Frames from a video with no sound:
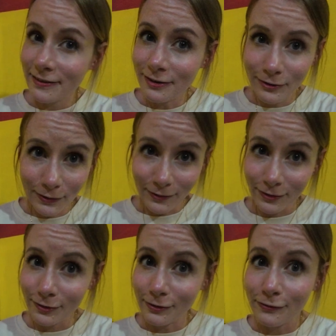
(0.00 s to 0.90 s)
is not the
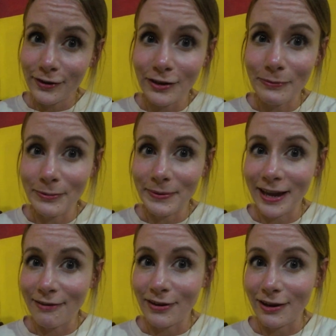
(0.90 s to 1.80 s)
sort of thing you want to be
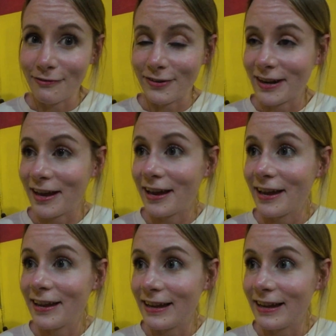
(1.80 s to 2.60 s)
having every day.